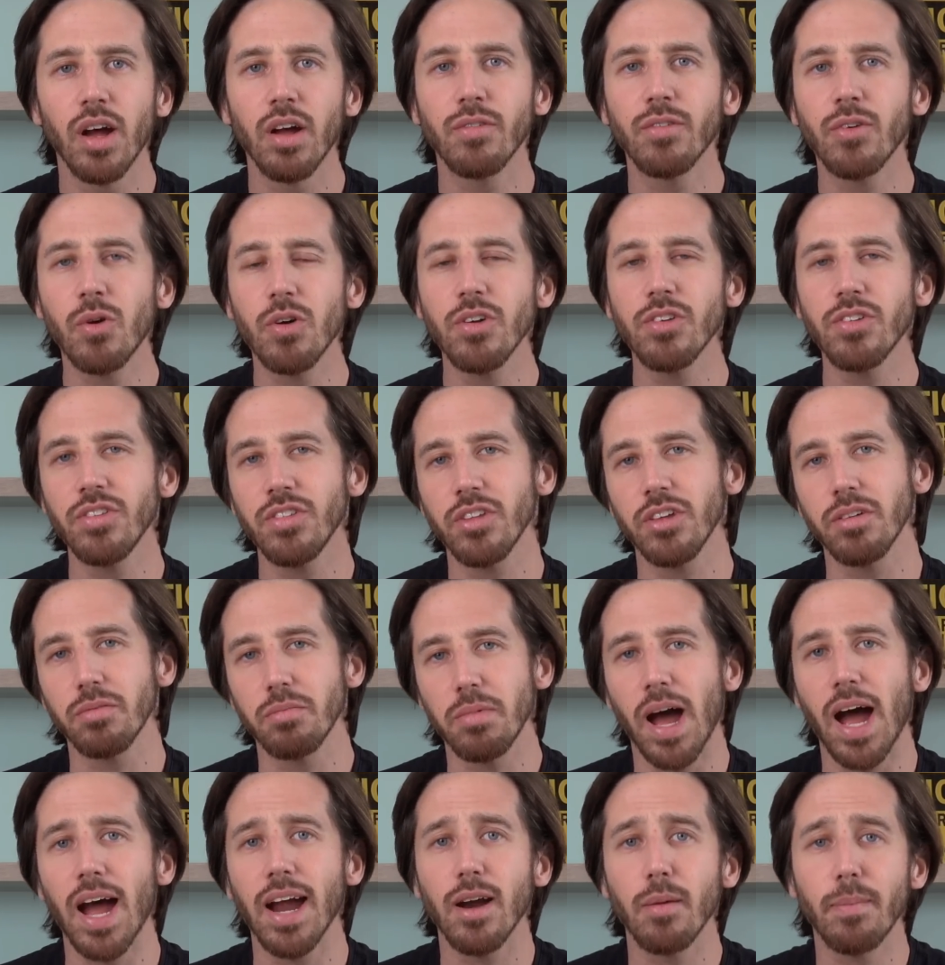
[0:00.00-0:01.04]
Of course
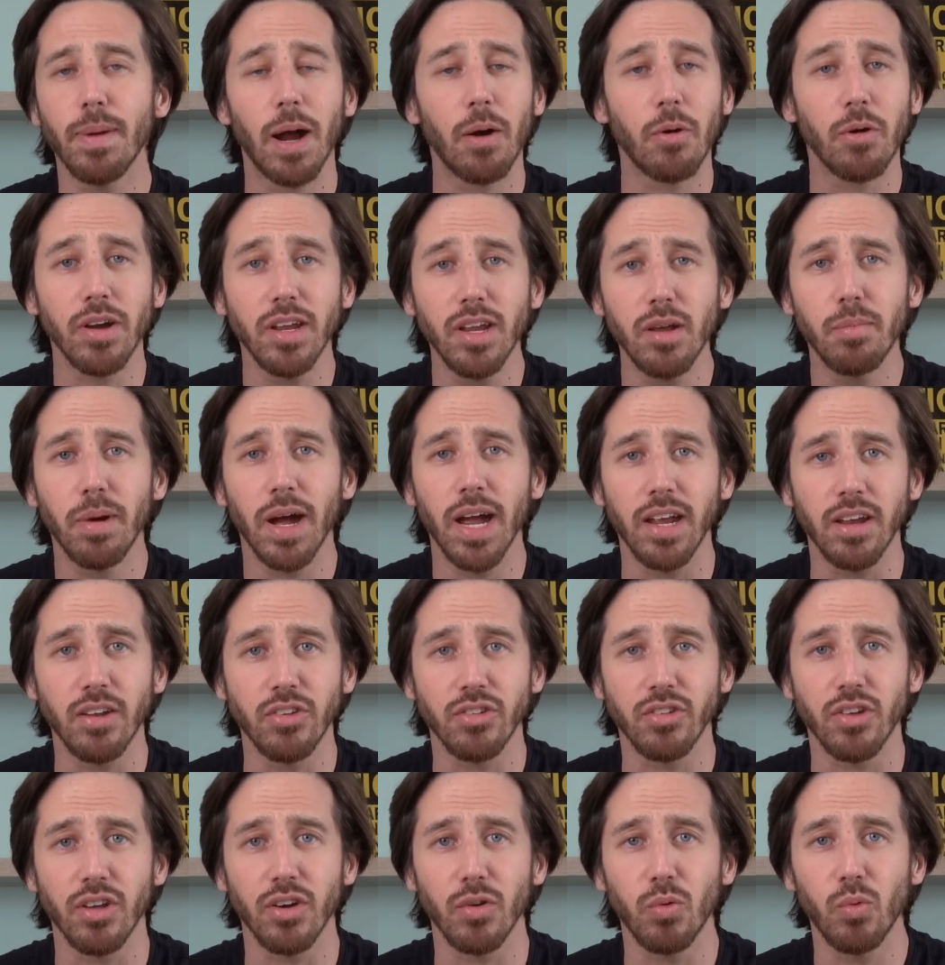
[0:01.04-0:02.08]
the higher power e-bike
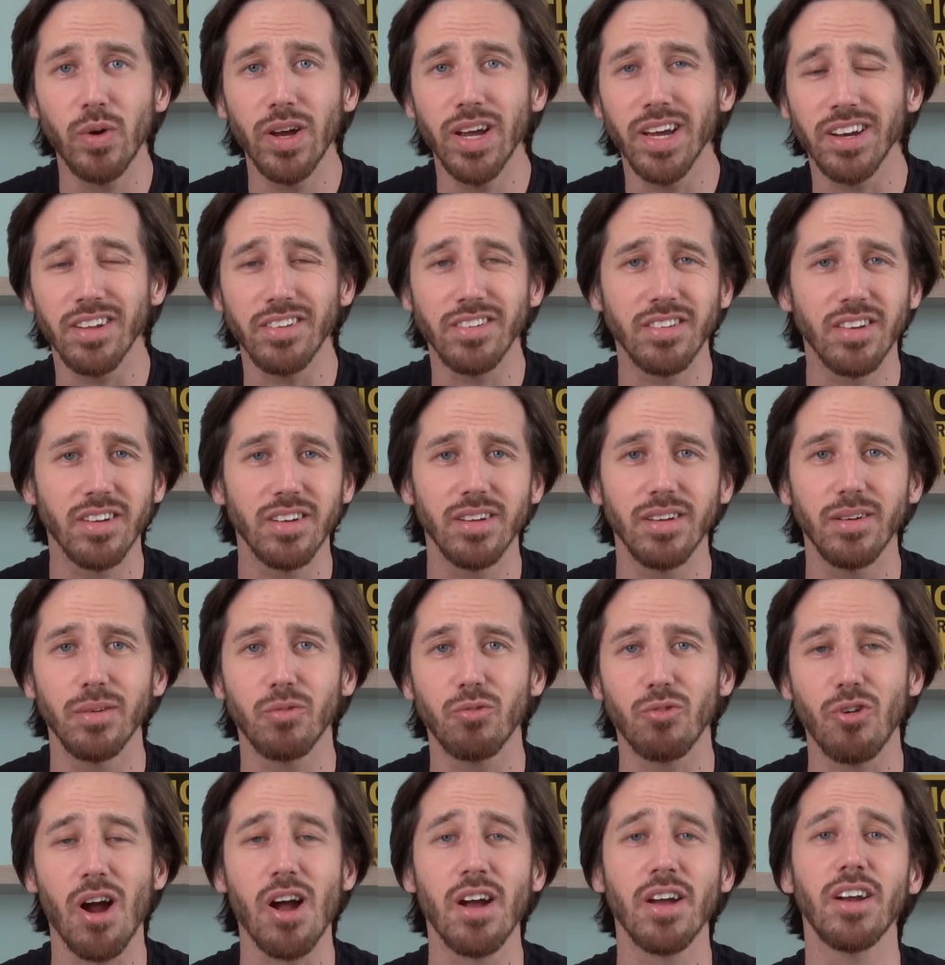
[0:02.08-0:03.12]
is going to win. It's going
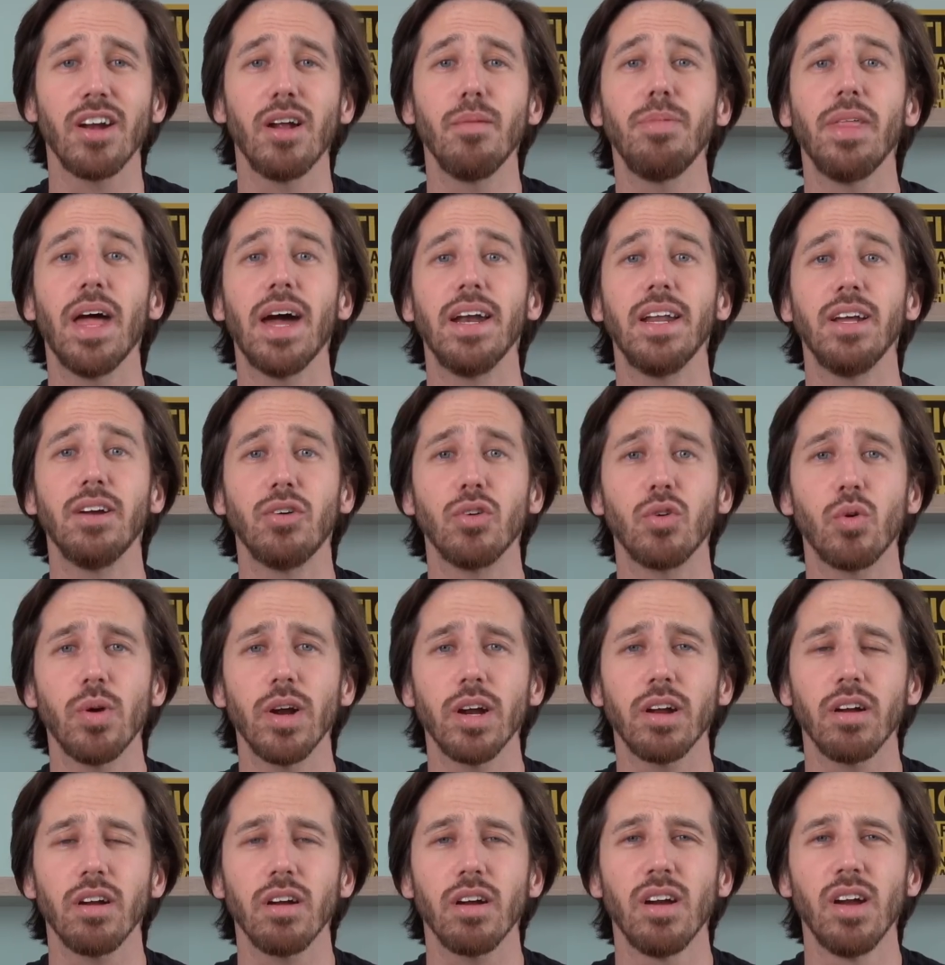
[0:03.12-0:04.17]
to rocket up that hill
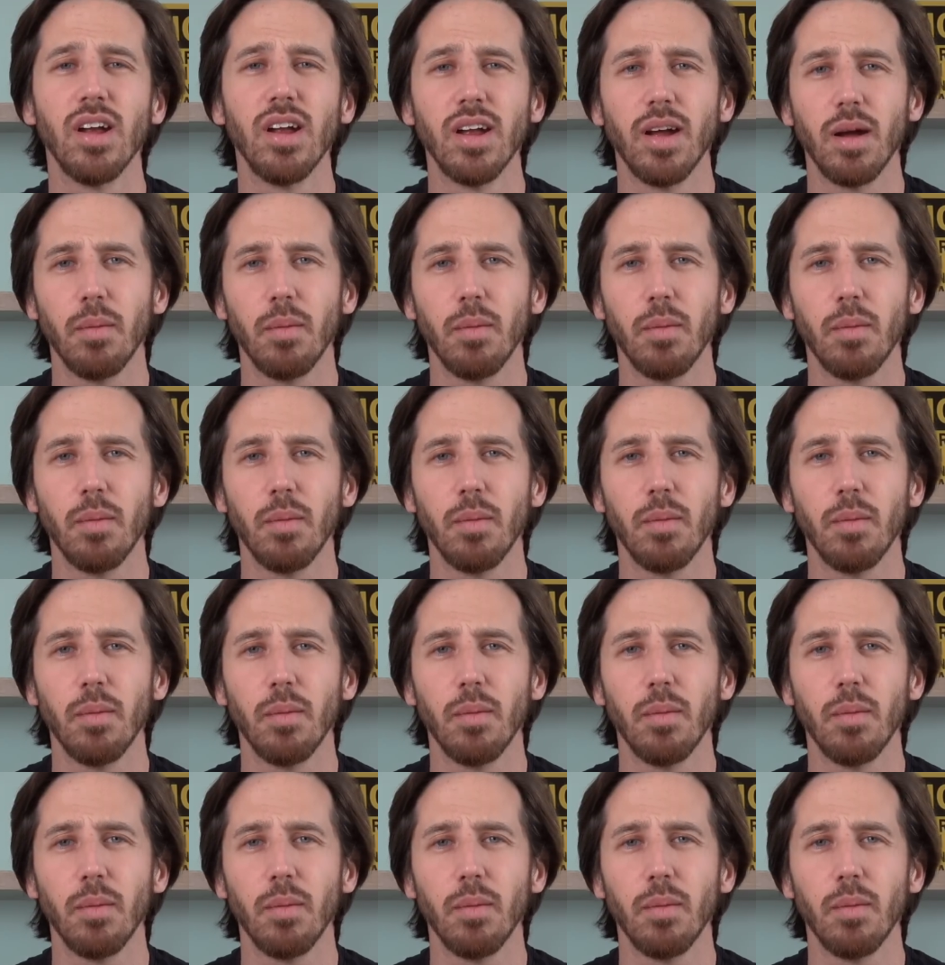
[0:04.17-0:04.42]
quicker.